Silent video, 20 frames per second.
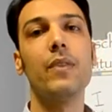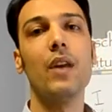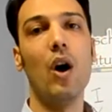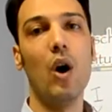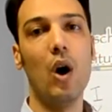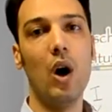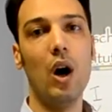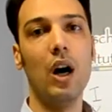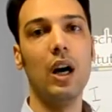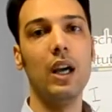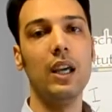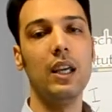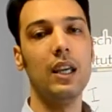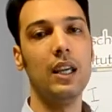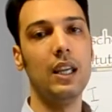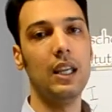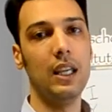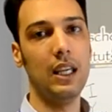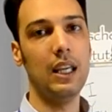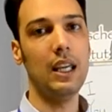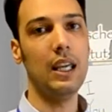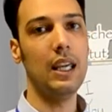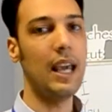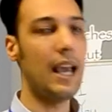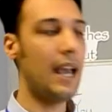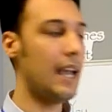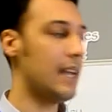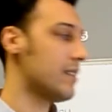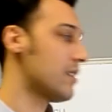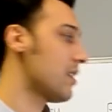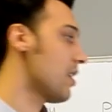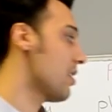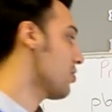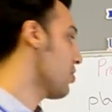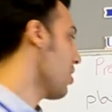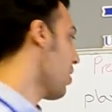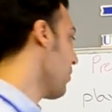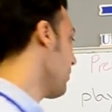IES. So we